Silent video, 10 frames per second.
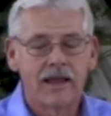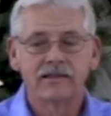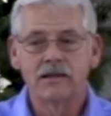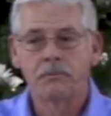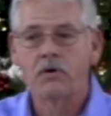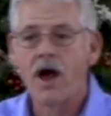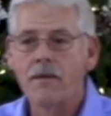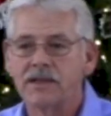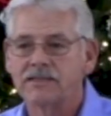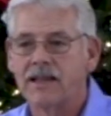is a
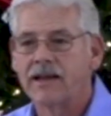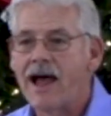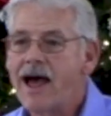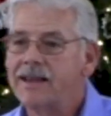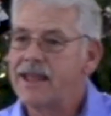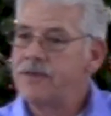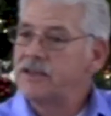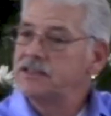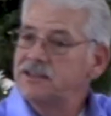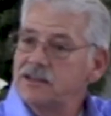promise that God
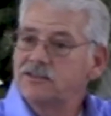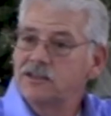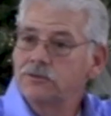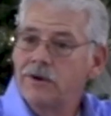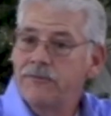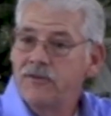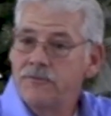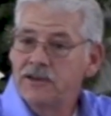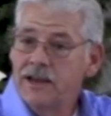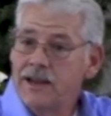gave in Genesis
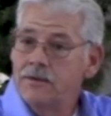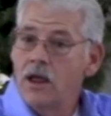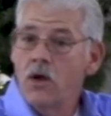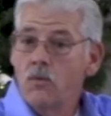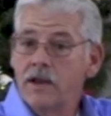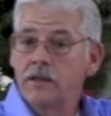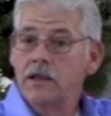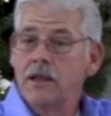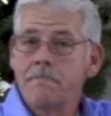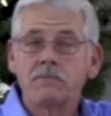3:15 when,
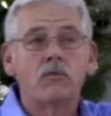the,